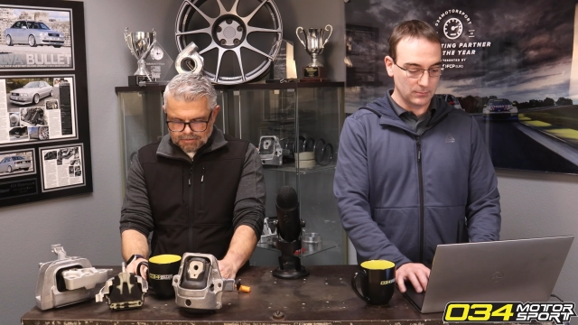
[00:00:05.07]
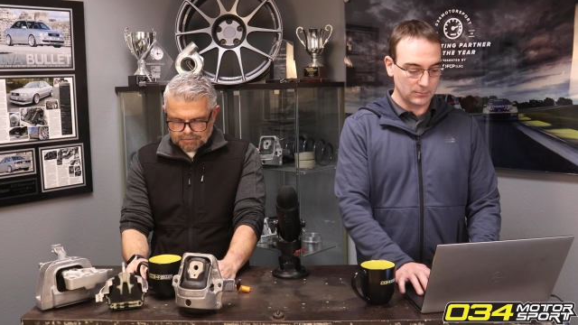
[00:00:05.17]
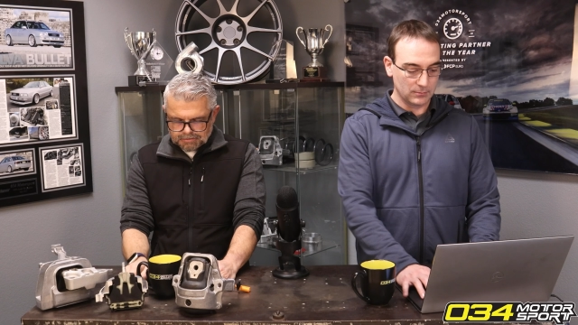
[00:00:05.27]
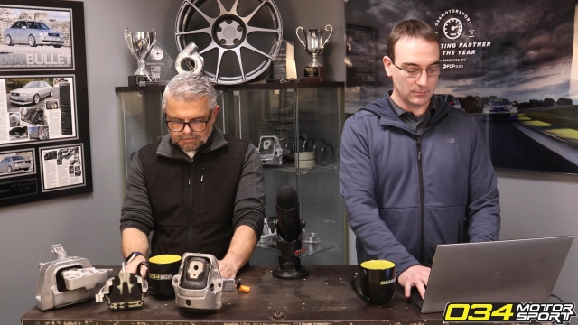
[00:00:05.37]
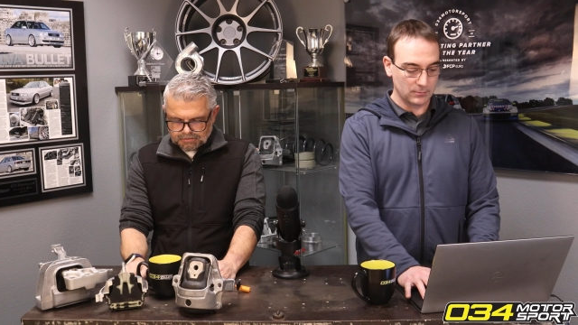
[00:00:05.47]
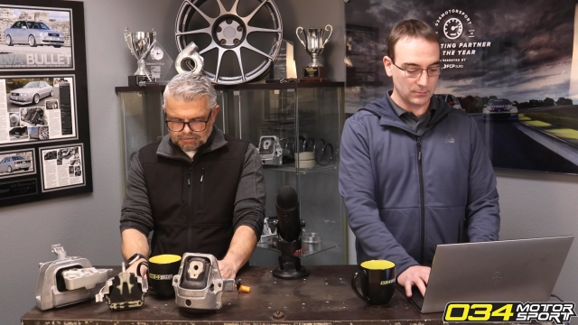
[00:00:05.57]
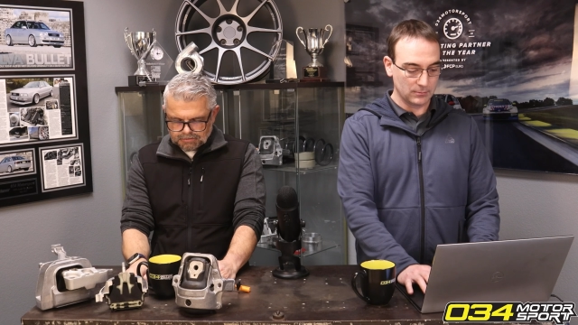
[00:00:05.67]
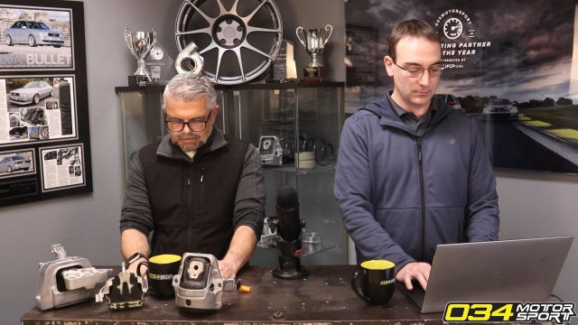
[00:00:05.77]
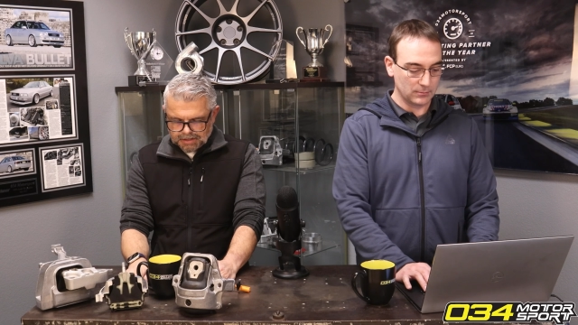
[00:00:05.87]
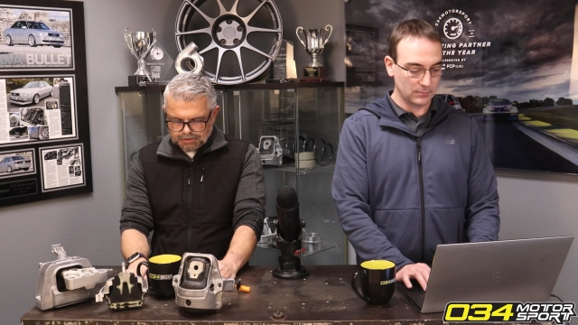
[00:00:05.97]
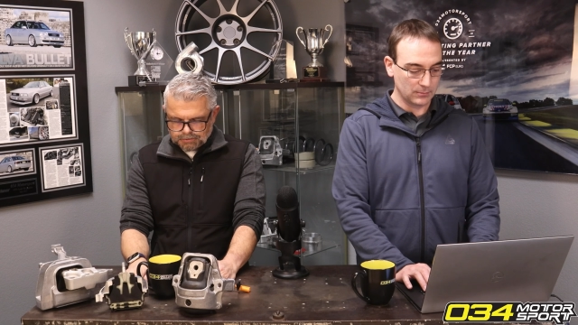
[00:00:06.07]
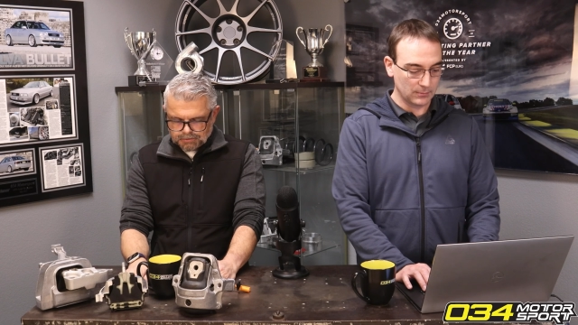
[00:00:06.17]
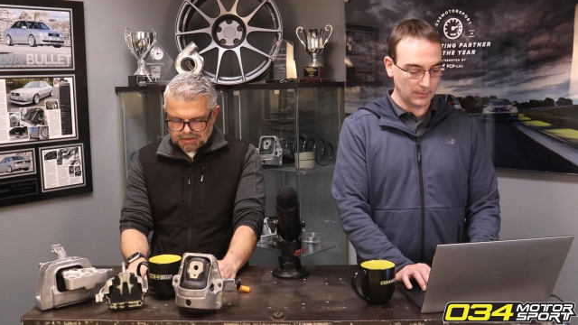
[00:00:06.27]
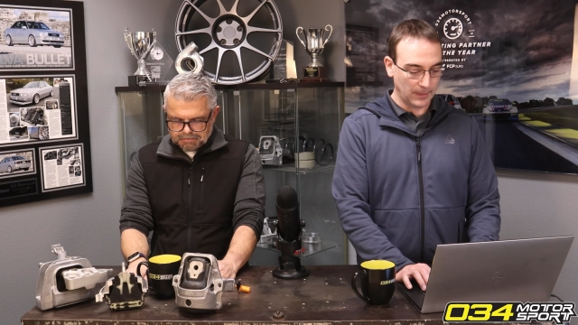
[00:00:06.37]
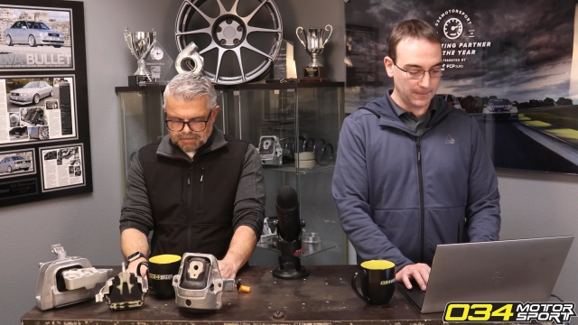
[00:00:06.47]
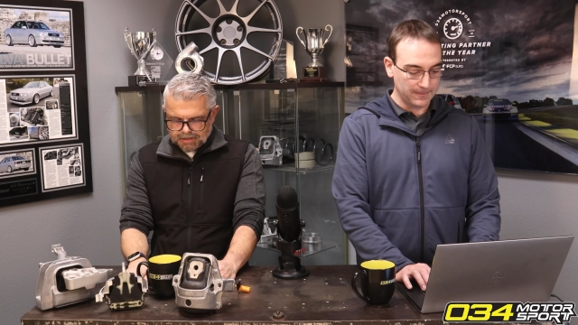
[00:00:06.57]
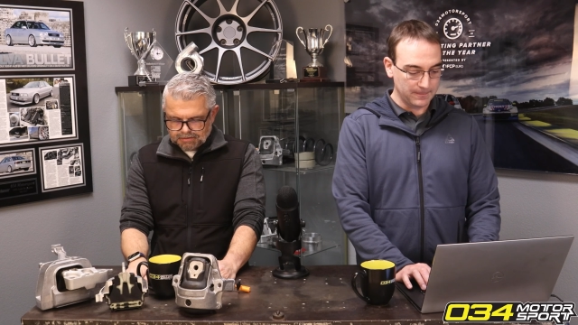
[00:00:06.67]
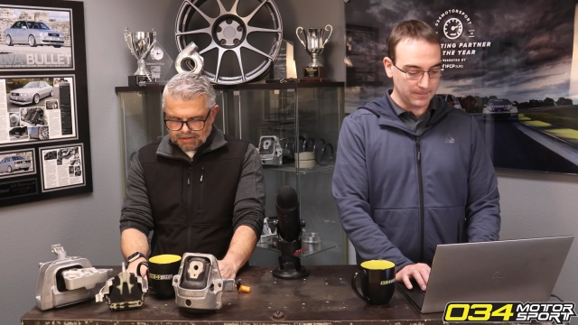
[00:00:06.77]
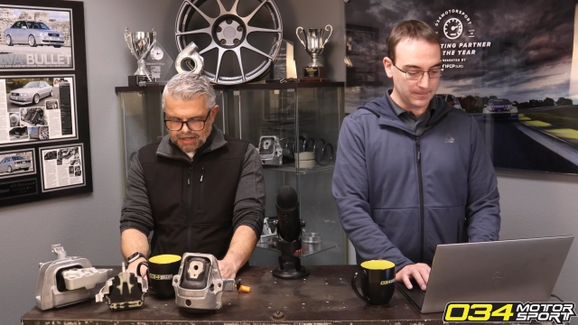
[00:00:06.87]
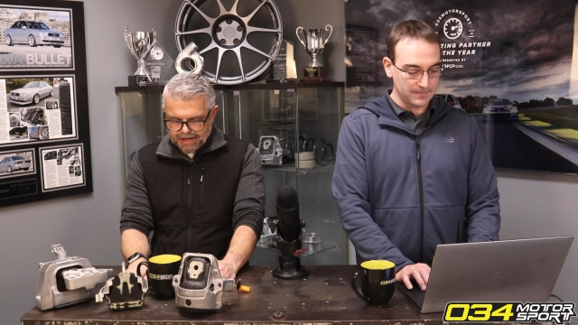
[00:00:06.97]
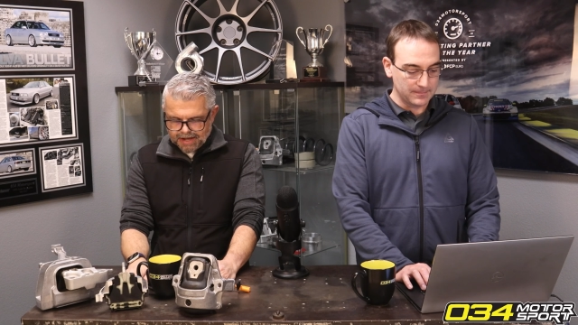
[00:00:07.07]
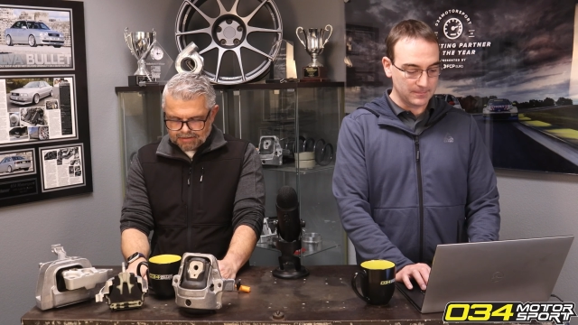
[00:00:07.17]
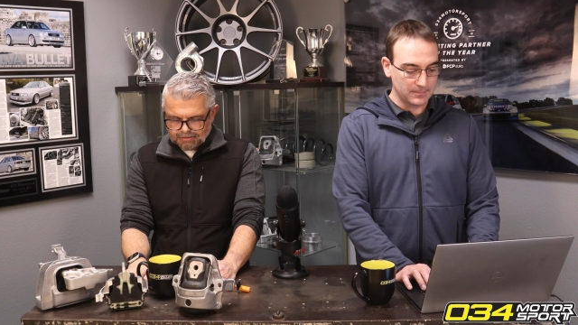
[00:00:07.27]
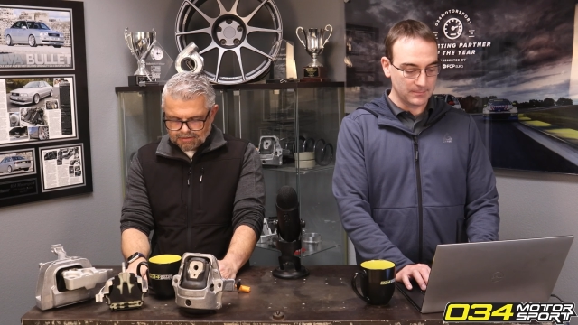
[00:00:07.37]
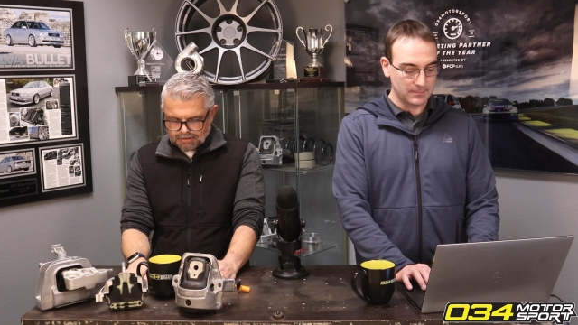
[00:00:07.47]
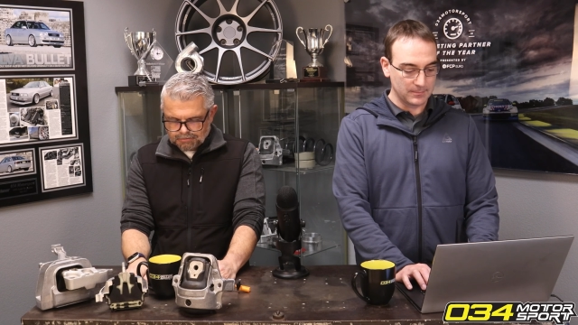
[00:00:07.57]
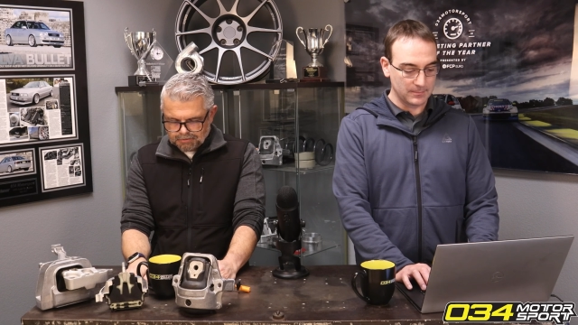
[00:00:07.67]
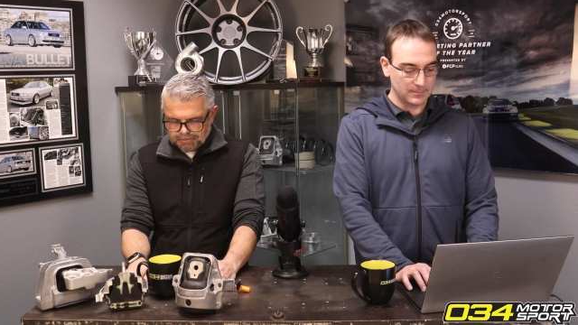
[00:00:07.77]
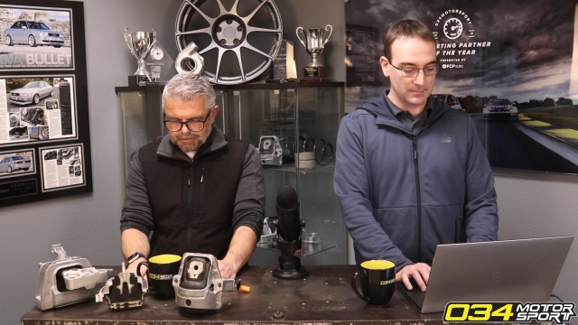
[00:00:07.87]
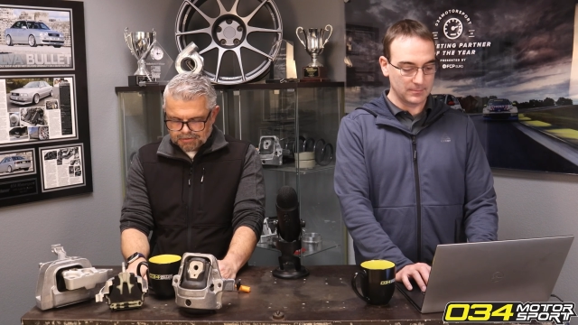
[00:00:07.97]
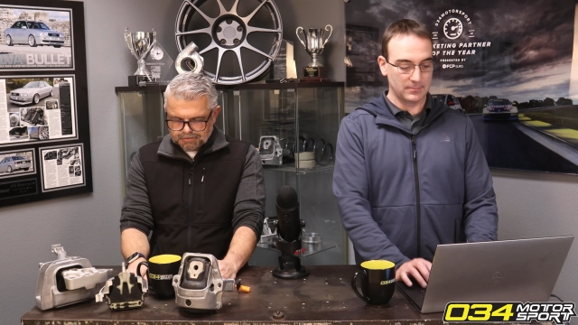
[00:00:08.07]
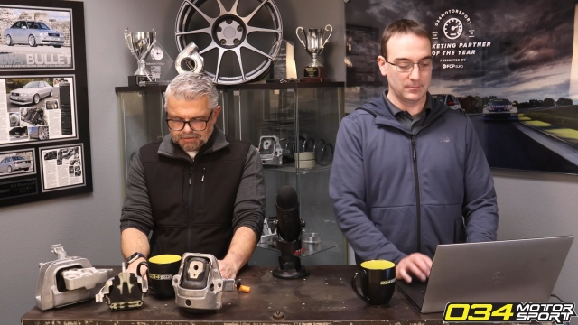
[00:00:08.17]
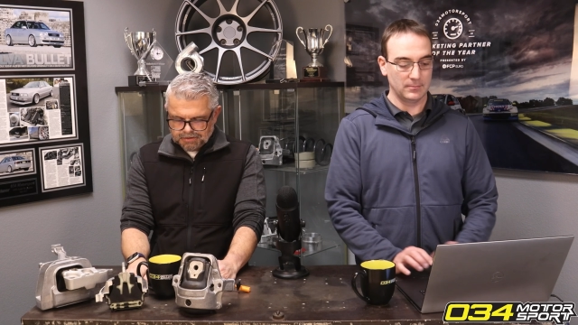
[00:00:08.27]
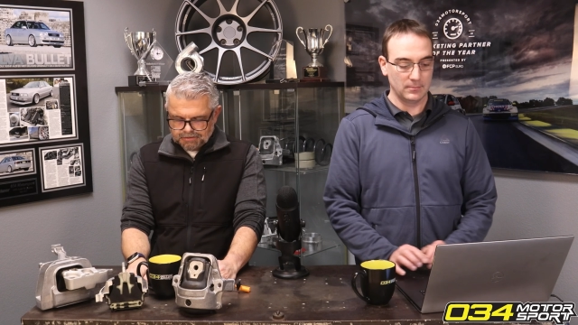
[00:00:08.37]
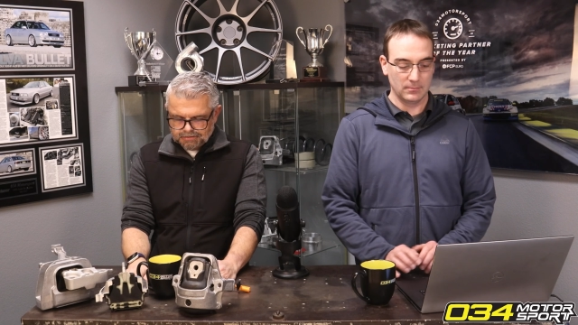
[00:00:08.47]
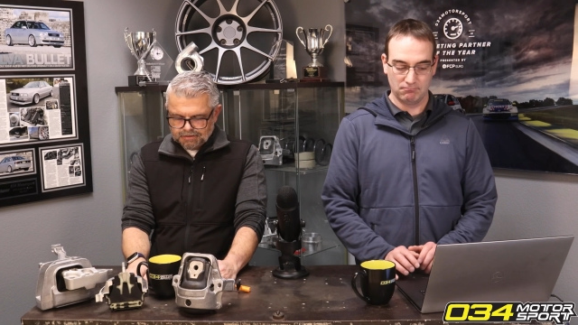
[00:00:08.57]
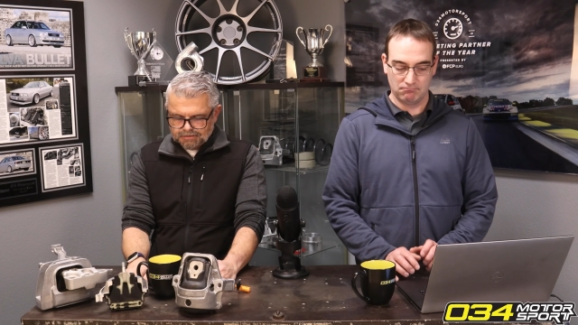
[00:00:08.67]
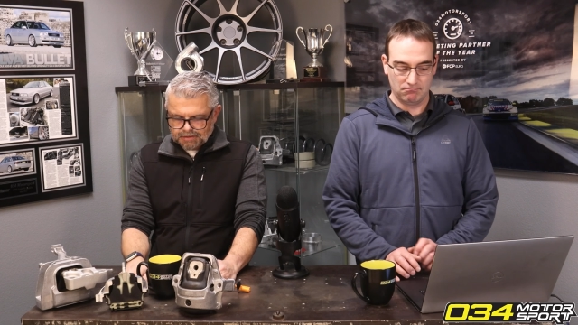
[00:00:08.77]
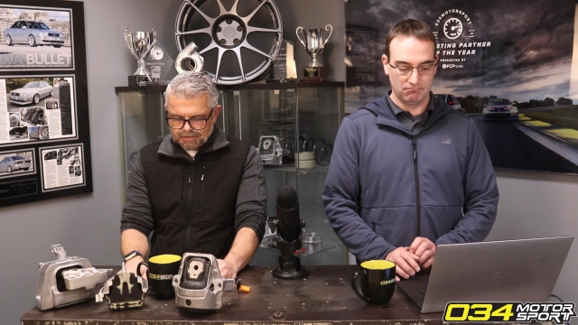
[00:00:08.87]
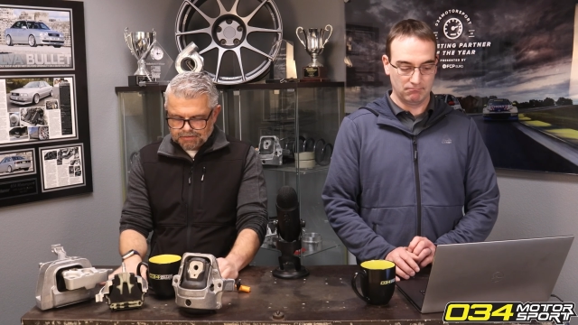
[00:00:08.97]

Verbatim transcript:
Speaker 1: Uh, well, stage one melt cats on a three point oh T C